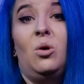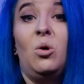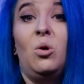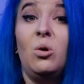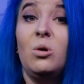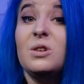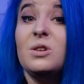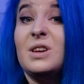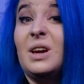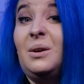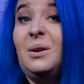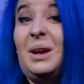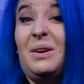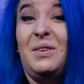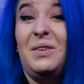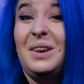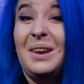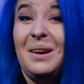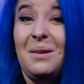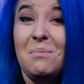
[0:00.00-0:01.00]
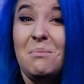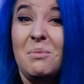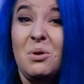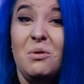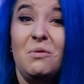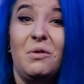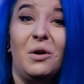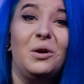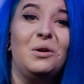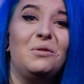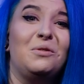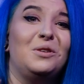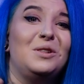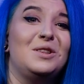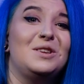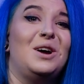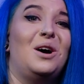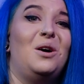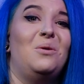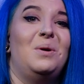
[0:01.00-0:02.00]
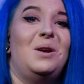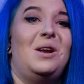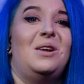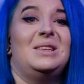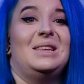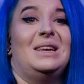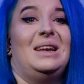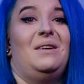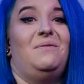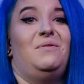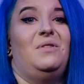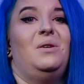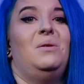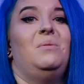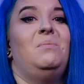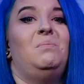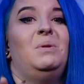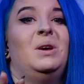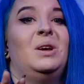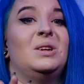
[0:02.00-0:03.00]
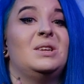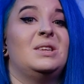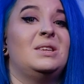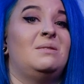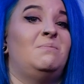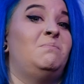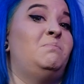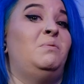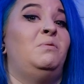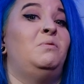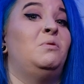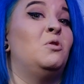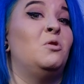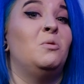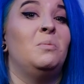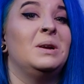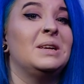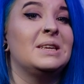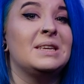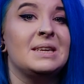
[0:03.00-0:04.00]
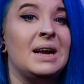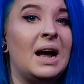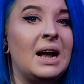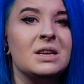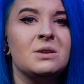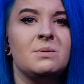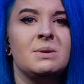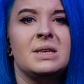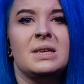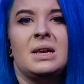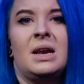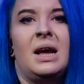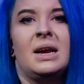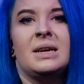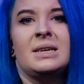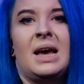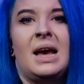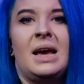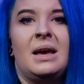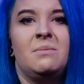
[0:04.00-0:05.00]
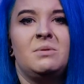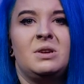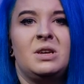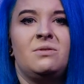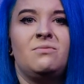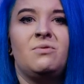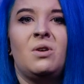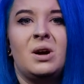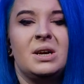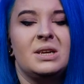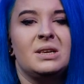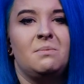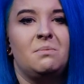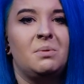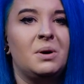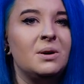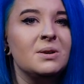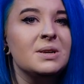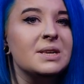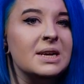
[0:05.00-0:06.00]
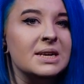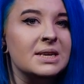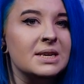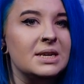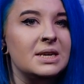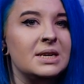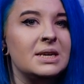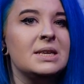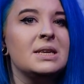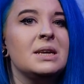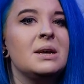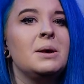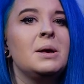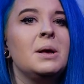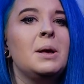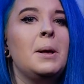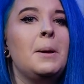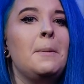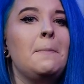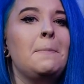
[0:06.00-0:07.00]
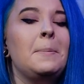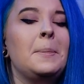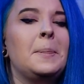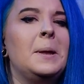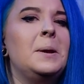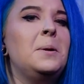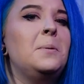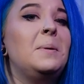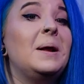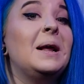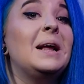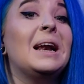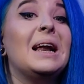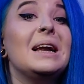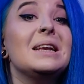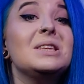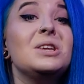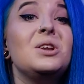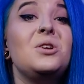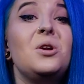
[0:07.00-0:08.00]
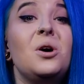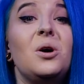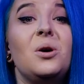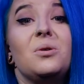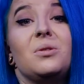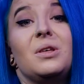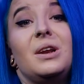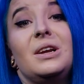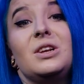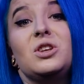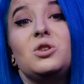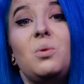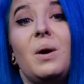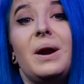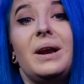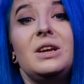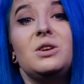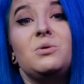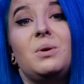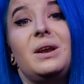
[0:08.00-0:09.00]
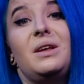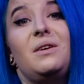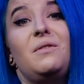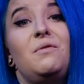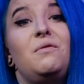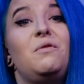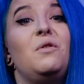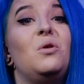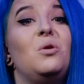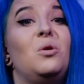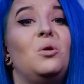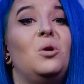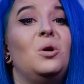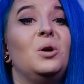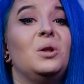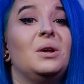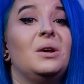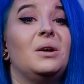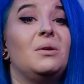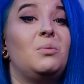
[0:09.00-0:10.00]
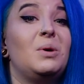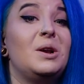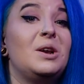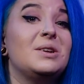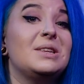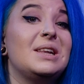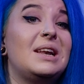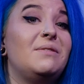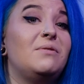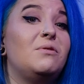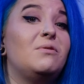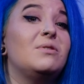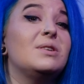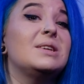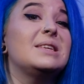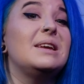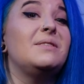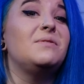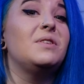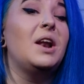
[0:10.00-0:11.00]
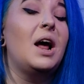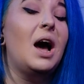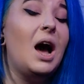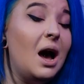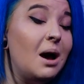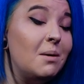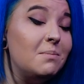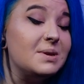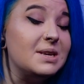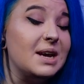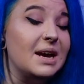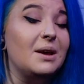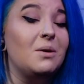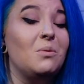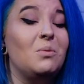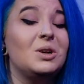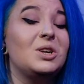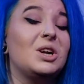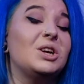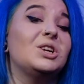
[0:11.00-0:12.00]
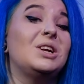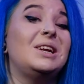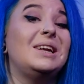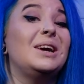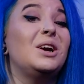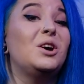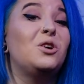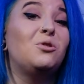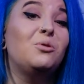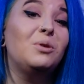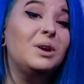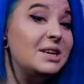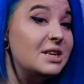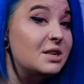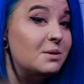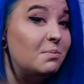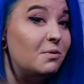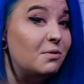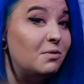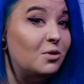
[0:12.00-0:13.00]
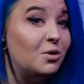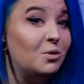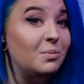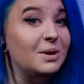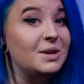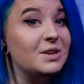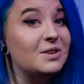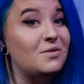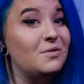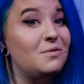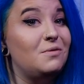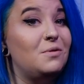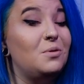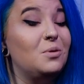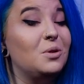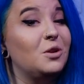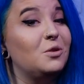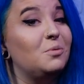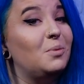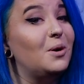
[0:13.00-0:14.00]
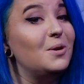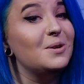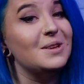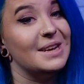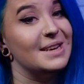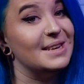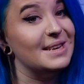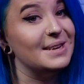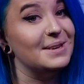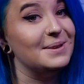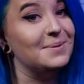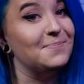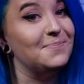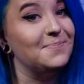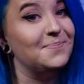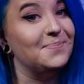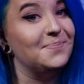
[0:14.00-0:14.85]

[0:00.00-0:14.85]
Also, if you didn't move over at the start of Windows 11 because performance stats with select AMD Ryzen processors, then you'll be glad to know that in 2024, Windows 11 received an update which actually increased the performance for those processors.